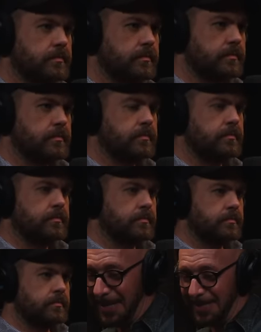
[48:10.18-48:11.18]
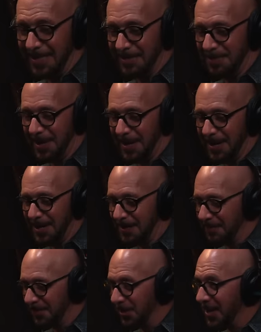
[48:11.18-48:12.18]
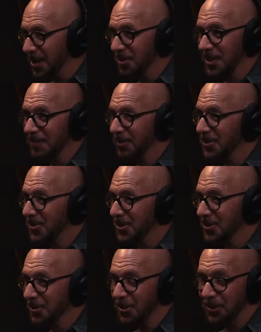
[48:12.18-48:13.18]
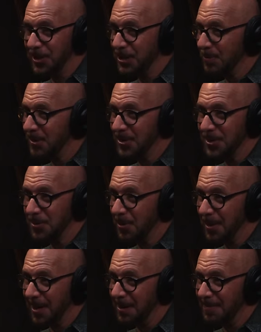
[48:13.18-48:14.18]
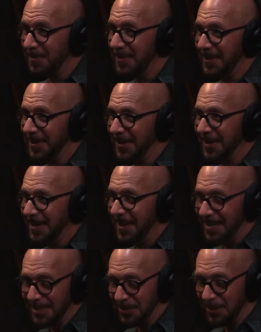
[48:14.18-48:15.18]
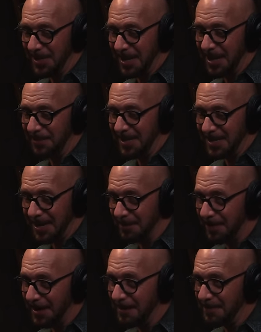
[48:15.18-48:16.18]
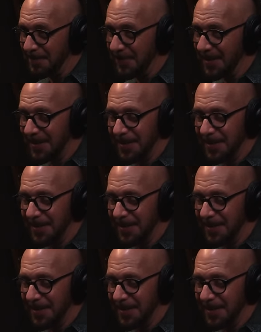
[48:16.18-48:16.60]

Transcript: were sort of implanted by your caregivers or early experiences growing up, and until you can kind of identify them,